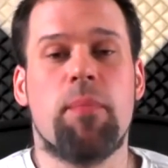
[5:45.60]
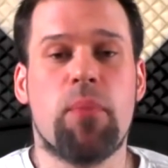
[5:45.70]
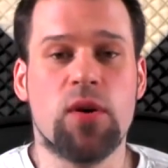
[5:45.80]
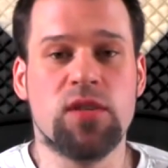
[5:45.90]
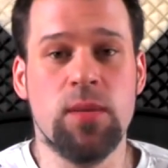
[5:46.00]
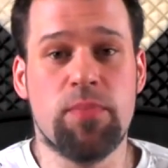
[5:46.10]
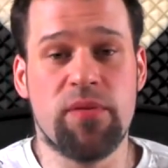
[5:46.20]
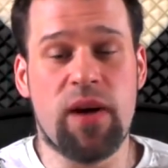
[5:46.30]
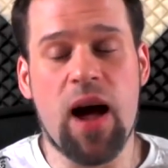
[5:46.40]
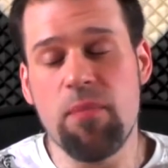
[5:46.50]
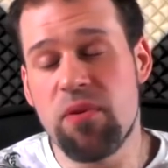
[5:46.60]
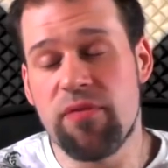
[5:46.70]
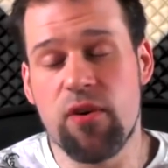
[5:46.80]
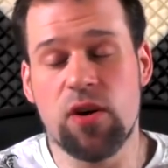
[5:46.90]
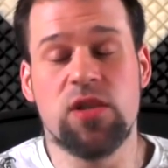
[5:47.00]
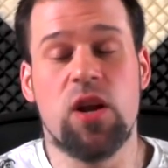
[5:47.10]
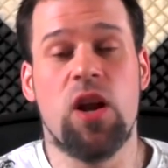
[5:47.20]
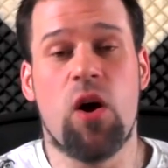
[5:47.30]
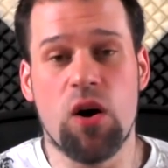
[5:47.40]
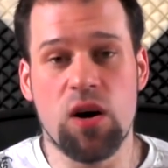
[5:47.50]
But personally, I prefer the
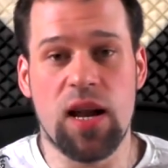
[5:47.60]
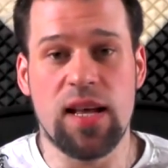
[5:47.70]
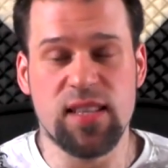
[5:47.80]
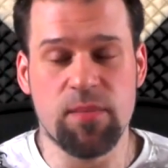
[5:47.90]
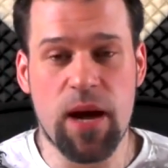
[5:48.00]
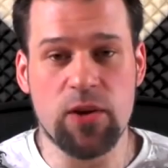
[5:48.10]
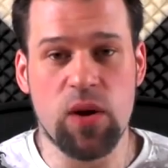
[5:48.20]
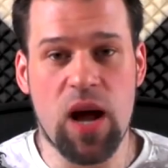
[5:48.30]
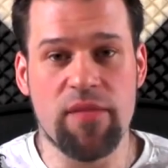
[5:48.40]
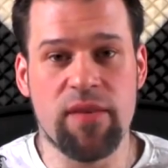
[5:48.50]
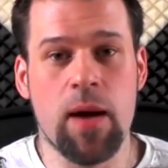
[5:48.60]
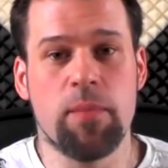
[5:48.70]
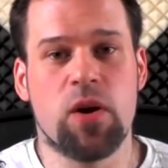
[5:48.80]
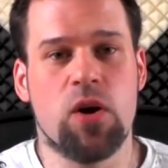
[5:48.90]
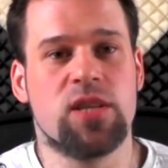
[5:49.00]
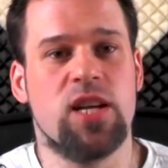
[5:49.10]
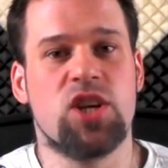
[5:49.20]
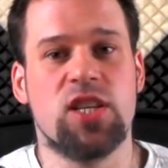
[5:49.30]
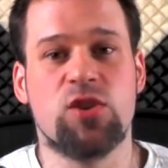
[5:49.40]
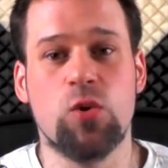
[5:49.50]
longer lasting battery life because I
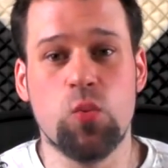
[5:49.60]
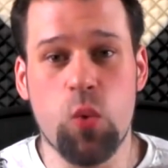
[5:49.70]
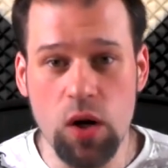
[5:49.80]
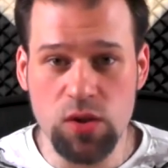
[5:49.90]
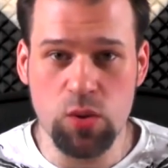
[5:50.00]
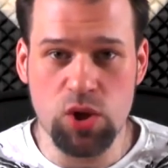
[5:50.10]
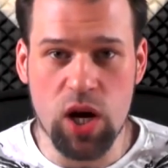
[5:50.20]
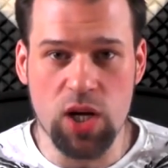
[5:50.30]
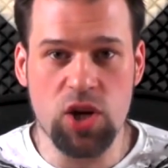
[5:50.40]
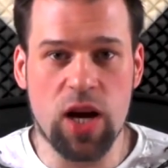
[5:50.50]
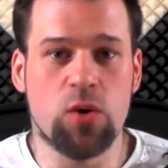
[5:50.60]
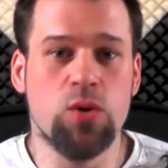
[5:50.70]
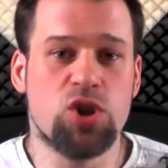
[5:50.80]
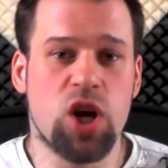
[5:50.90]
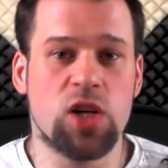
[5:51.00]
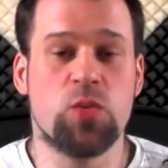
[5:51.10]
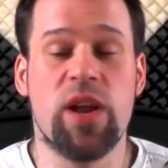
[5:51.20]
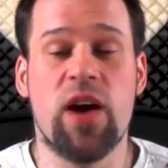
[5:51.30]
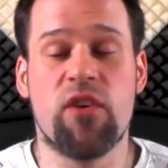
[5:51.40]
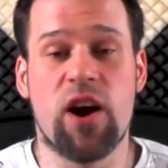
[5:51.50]
just don't want to charge. I could charge
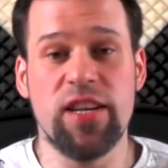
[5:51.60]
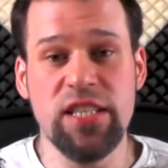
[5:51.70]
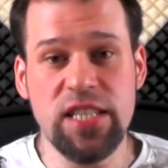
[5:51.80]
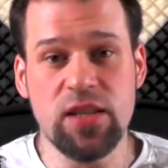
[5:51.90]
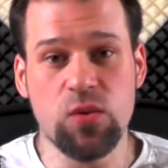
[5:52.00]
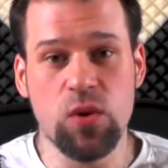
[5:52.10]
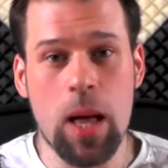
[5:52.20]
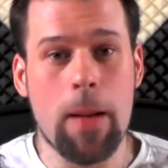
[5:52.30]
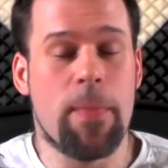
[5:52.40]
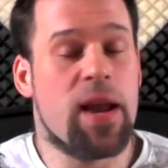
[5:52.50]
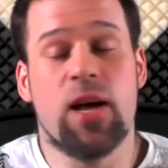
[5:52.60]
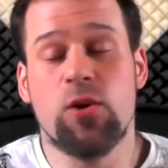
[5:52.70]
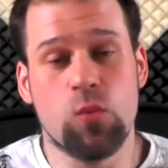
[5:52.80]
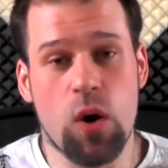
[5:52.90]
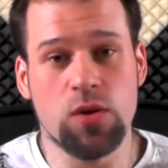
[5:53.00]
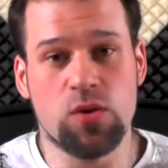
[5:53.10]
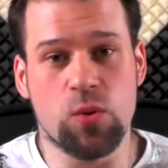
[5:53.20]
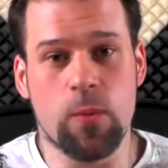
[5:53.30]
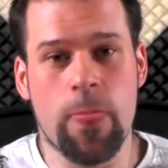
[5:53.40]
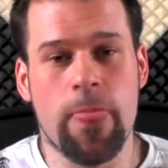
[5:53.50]
whenever I needed to, but I don't want
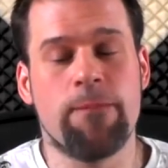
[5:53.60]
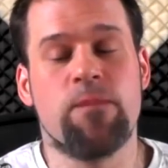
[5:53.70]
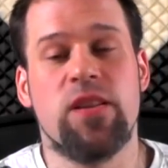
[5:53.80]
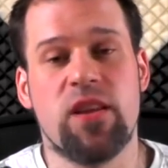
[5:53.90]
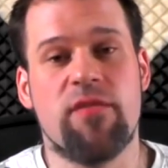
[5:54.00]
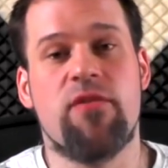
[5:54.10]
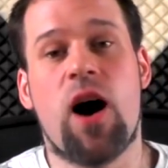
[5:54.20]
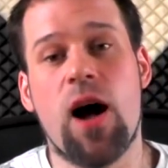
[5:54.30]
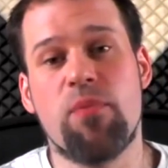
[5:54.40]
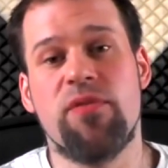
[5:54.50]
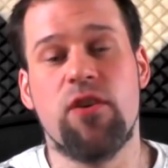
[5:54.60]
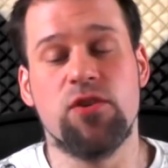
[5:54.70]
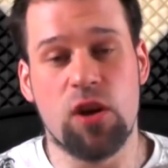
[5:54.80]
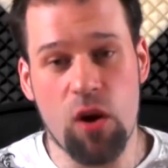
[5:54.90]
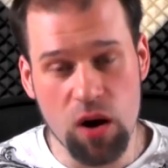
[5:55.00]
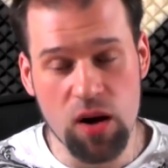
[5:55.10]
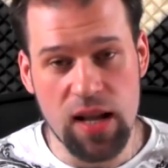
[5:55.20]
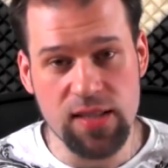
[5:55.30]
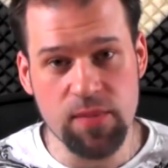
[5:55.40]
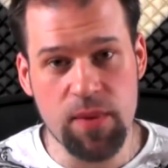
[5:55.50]
to and therefore I prefer the longer
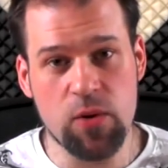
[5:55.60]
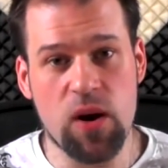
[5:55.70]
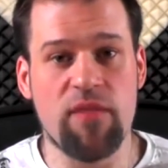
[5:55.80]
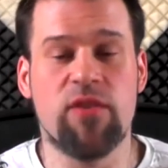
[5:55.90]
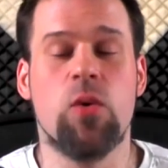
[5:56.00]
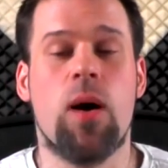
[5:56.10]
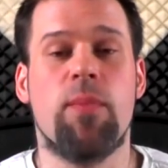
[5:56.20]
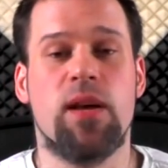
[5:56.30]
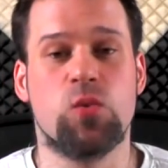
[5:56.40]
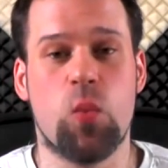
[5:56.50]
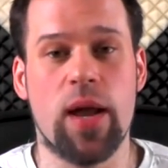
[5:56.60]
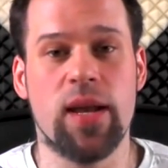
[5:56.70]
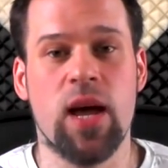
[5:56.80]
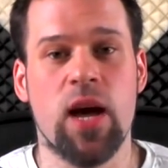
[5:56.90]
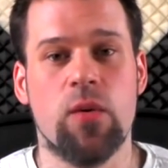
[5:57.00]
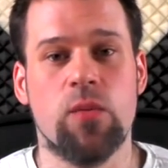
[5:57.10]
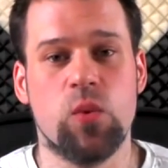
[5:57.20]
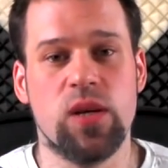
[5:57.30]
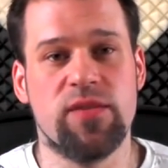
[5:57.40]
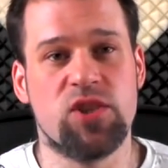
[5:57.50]
lasting battery life on the OnePlus One,
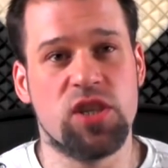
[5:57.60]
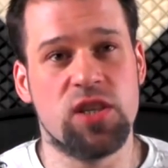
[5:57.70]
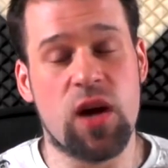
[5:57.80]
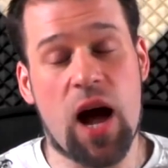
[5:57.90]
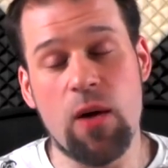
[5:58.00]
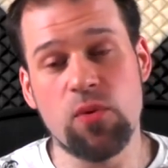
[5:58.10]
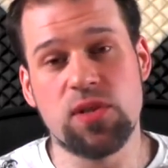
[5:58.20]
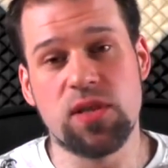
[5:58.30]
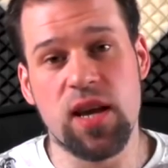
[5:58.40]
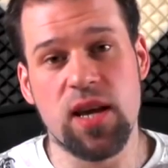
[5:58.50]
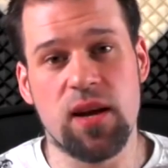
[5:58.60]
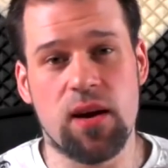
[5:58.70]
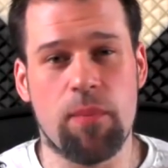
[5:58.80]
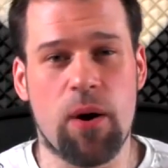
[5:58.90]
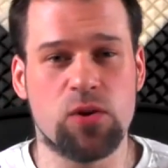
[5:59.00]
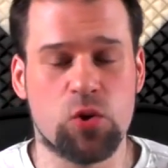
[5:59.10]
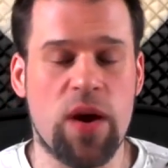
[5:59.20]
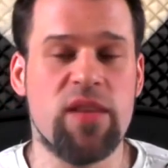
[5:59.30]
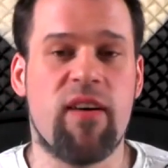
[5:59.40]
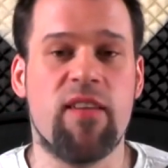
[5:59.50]
which is I would say about
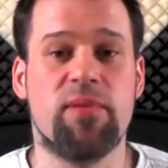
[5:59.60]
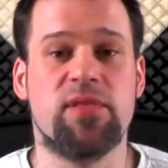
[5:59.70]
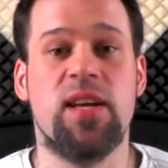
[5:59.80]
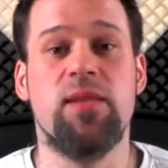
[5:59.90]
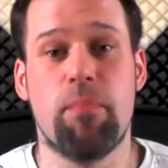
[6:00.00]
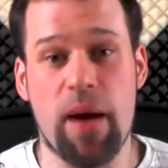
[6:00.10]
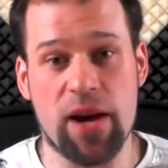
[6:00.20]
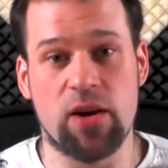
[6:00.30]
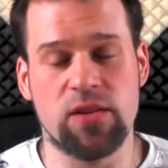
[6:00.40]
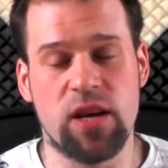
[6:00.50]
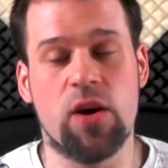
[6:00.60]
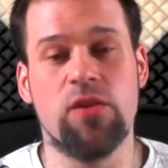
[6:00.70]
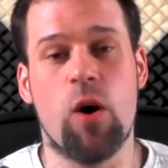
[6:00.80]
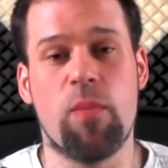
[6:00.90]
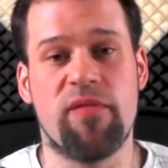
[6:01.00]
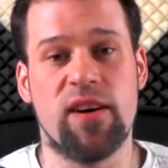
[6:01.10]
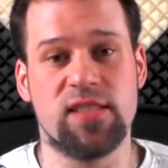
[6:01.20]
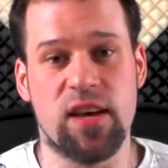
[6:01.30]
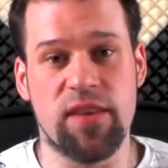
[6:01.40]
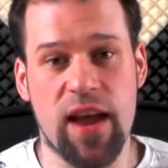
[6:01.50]
25% better than on the Oppo
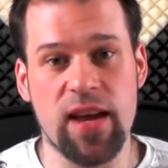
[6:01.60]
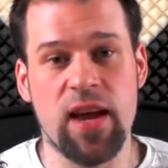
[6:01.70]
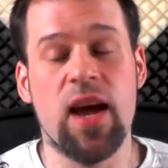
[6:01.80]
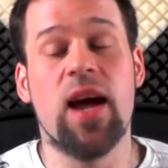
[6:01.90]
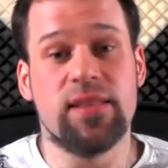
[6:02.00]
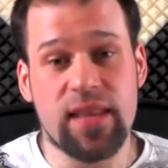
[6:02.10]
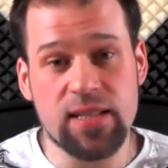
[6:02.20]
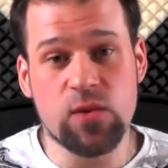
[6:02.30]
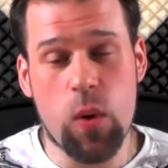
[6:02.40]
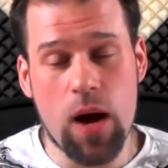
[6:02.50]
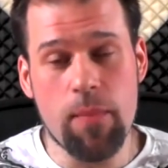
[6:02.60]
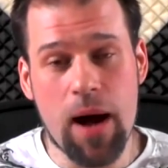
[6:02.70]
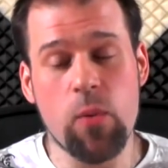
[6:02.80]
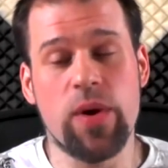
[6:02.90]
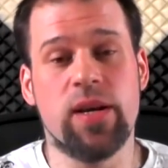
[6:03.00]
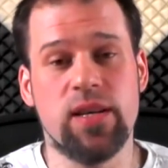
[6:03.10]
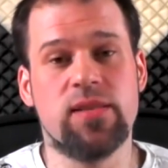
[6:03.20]
Find 7a, and that's why my winner